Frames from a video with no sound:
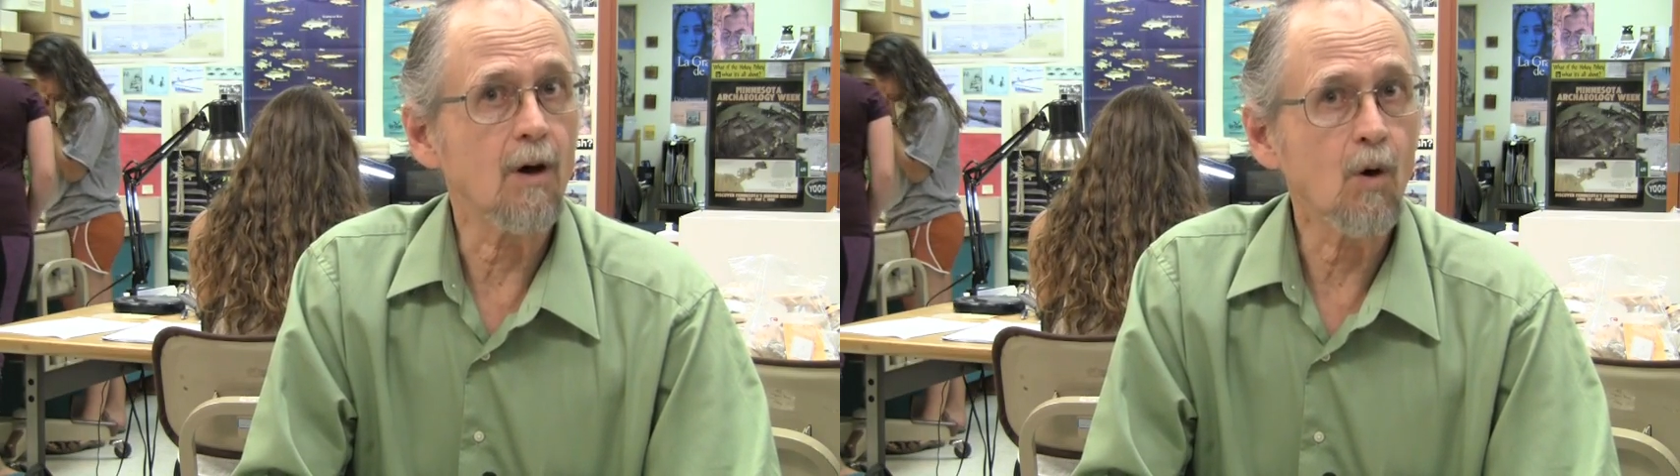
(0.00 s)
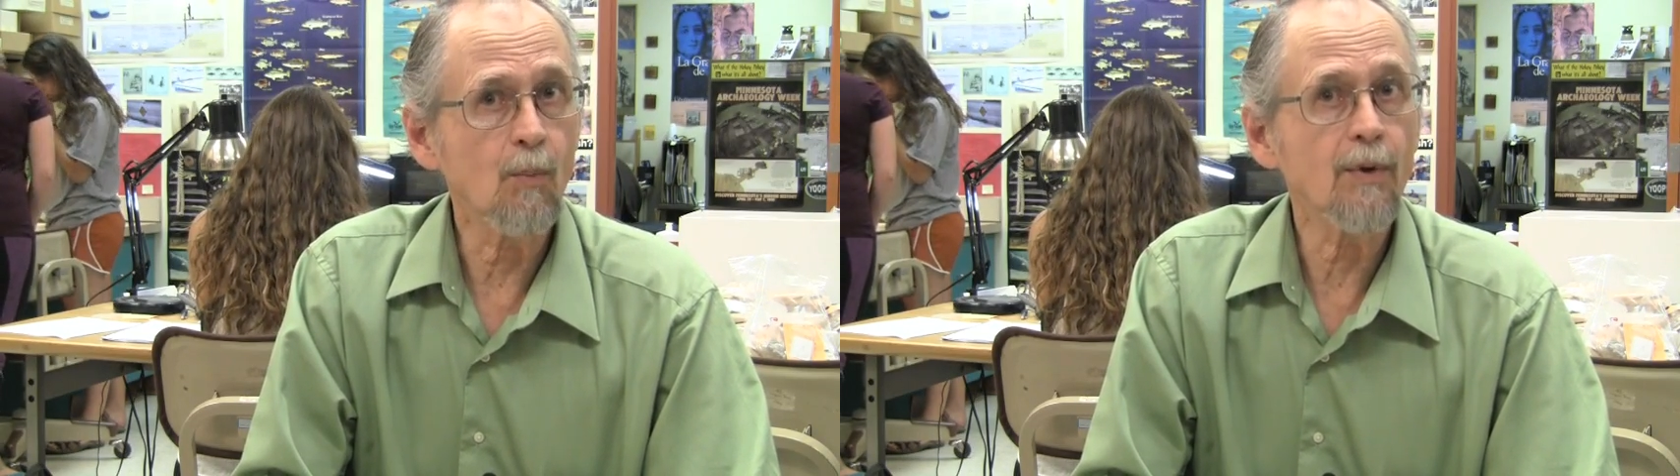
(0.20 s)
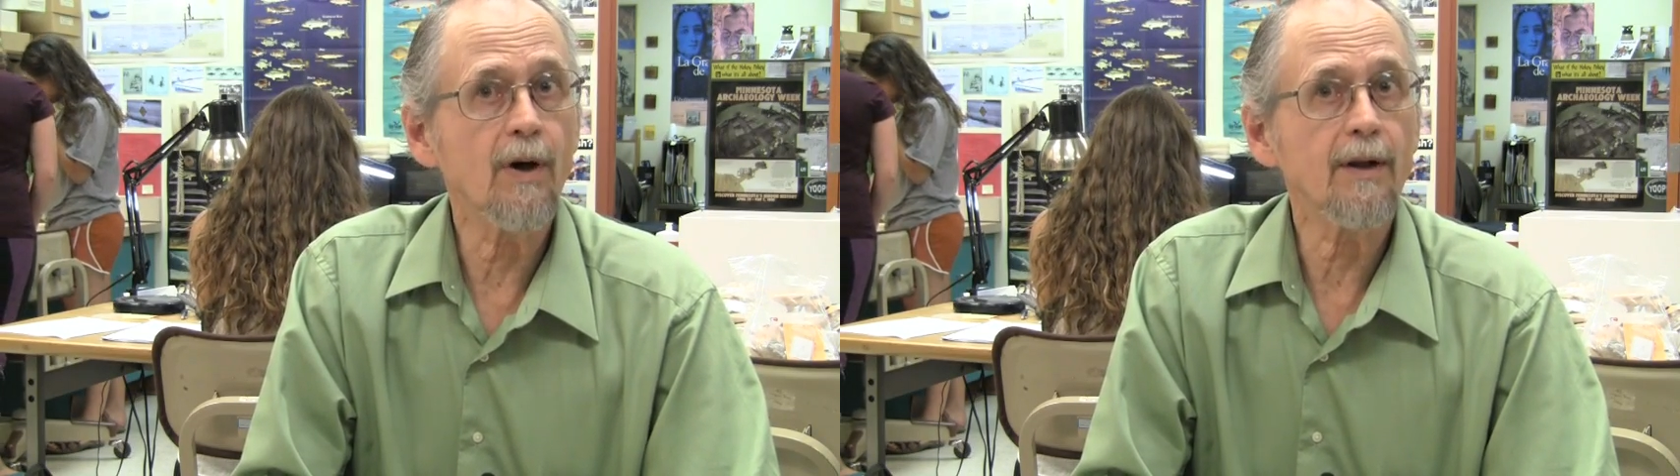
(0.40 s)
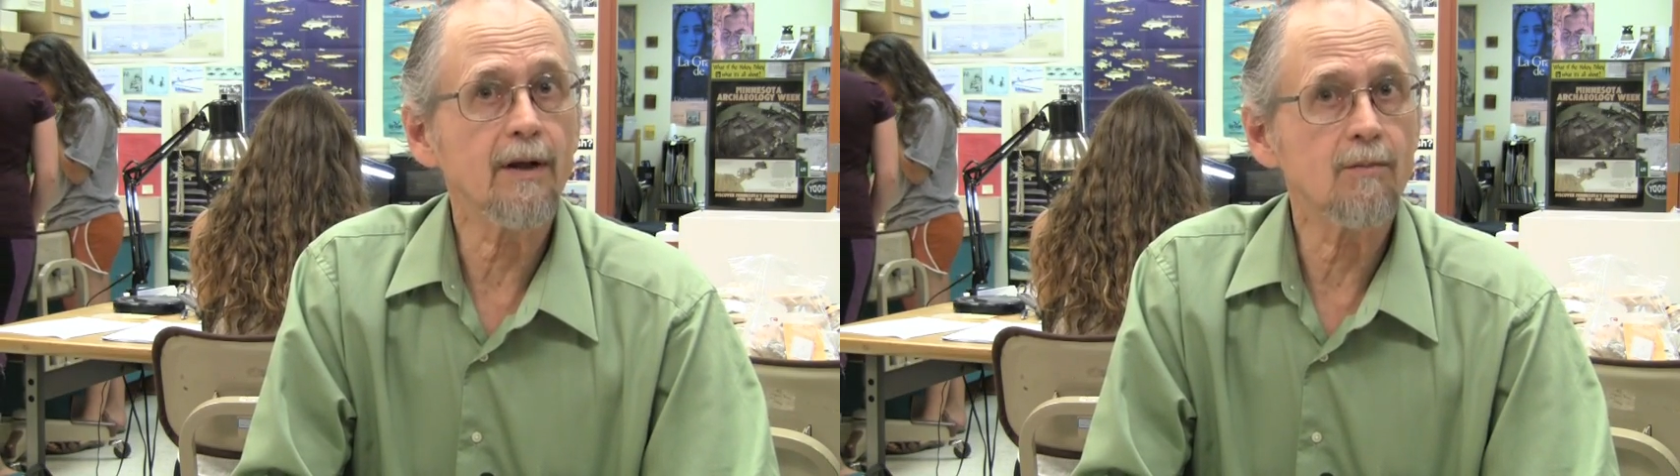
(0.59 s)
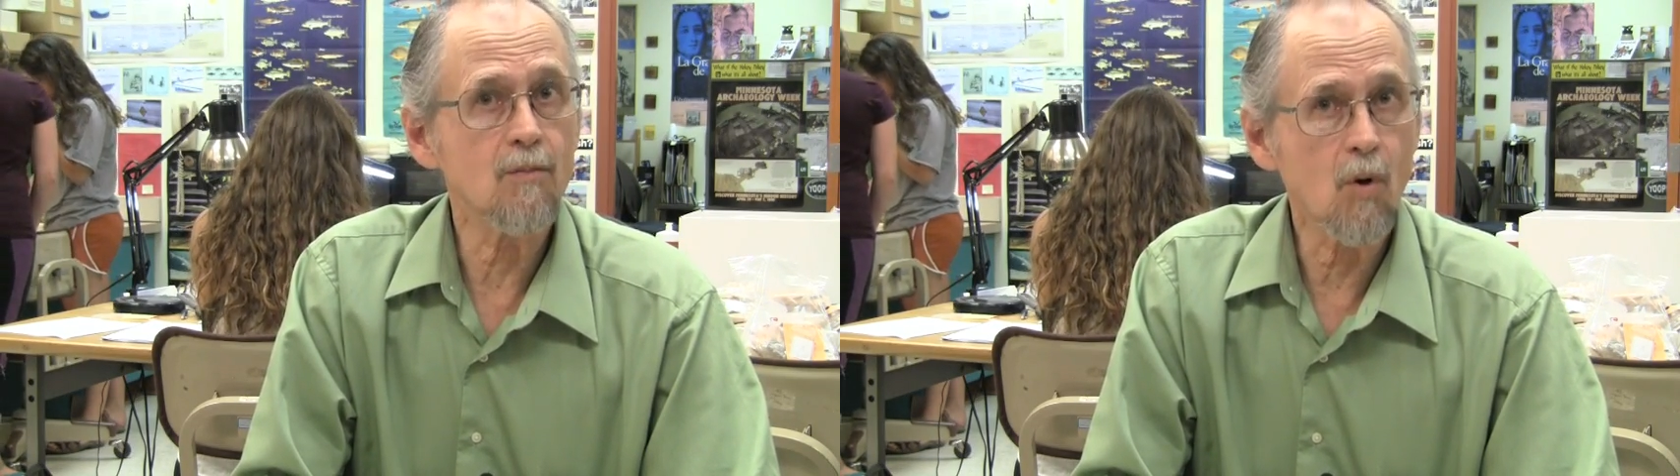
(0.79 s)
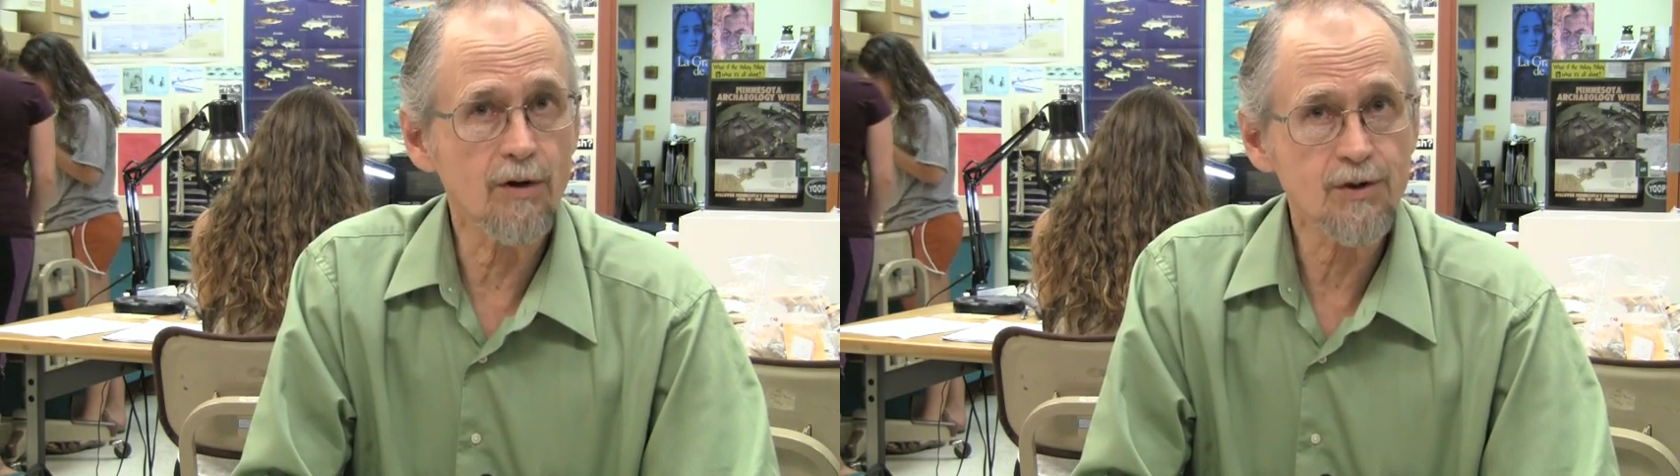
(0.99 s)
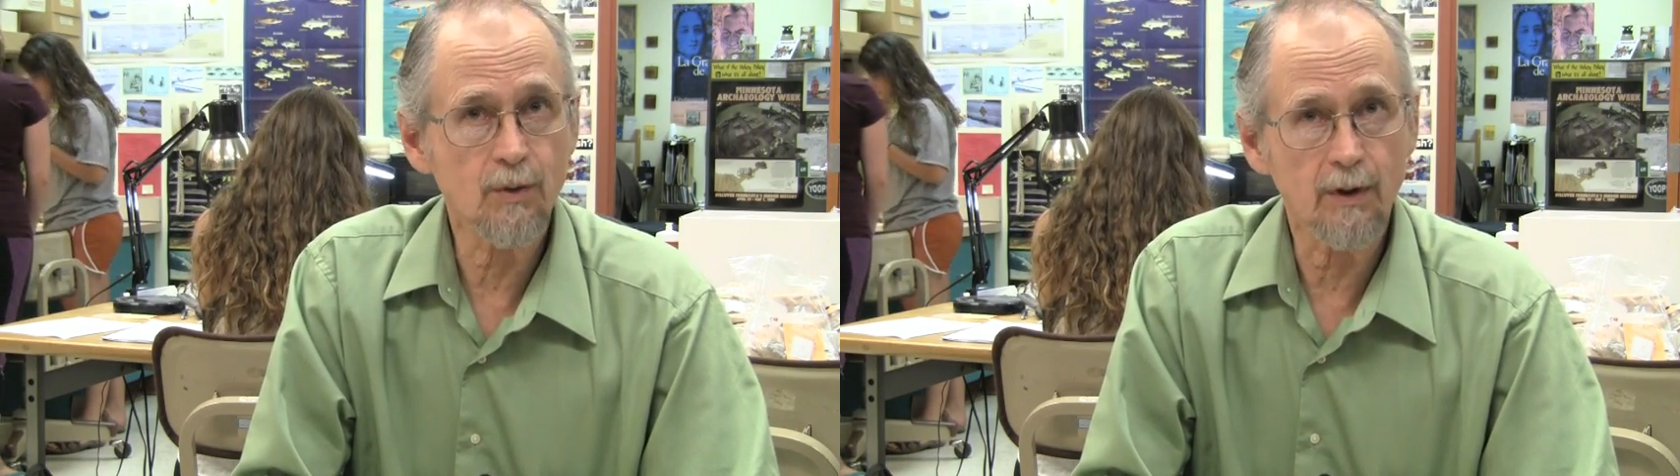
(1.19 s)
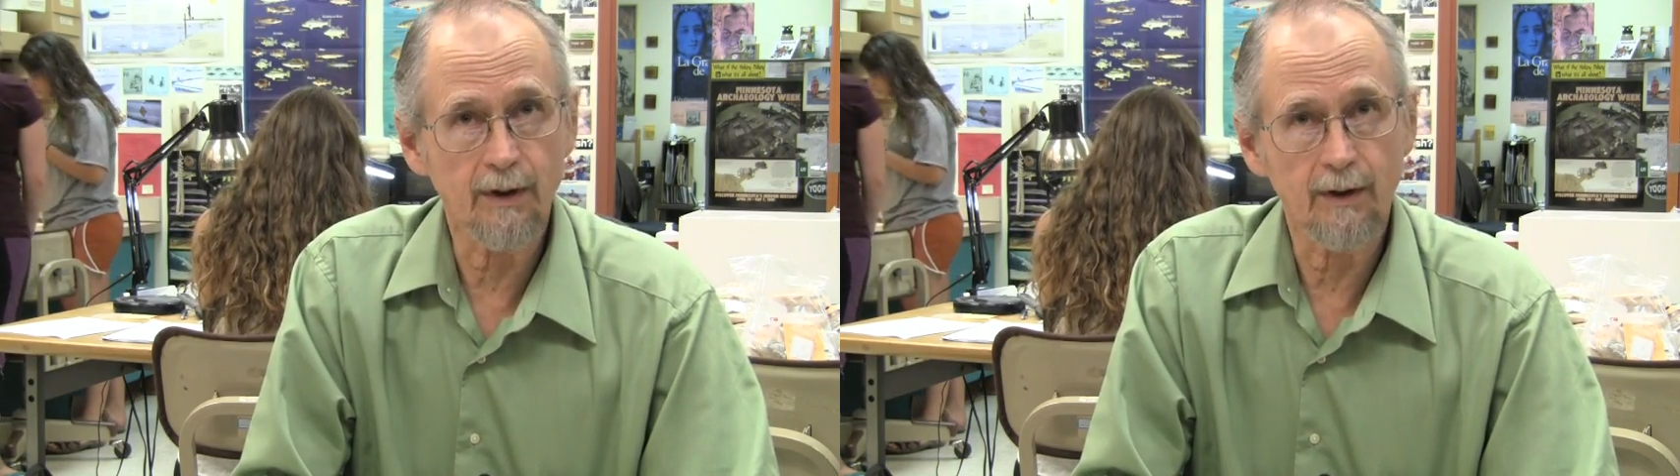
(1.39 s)
Hopewellian
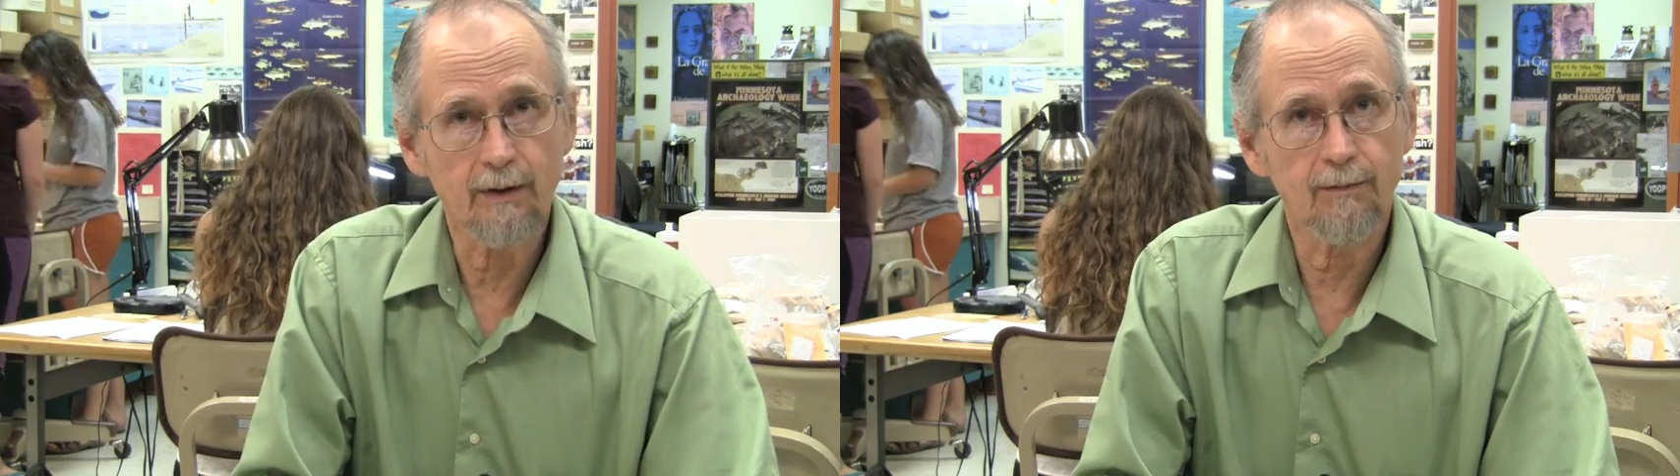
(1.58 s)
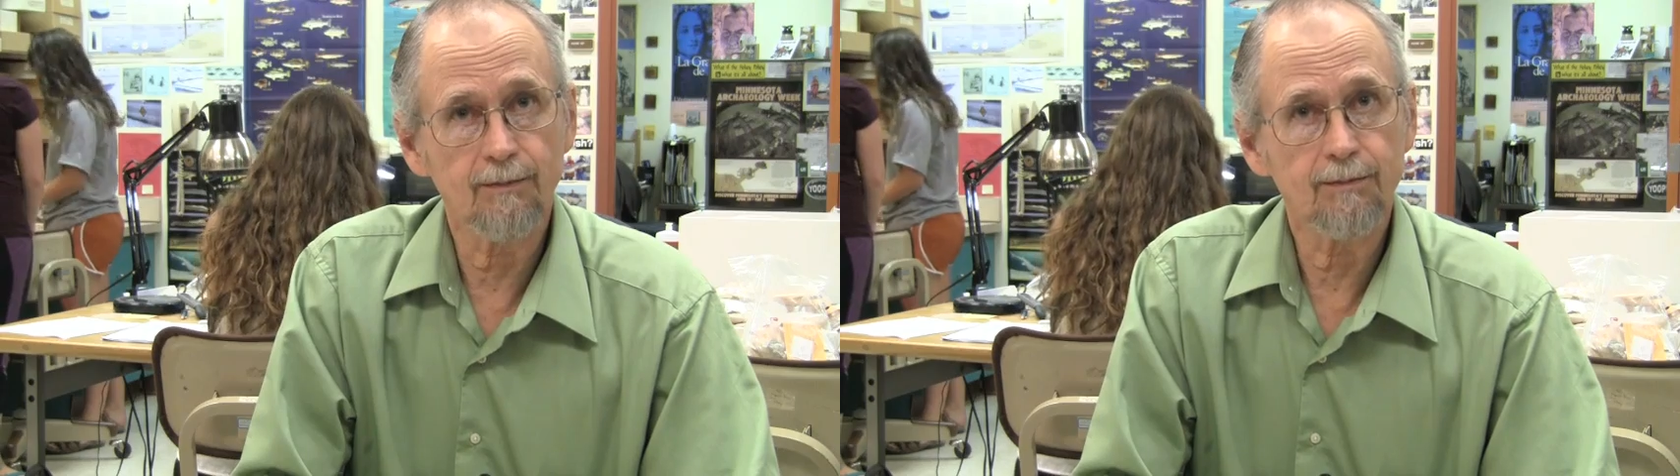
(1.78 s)
mortuary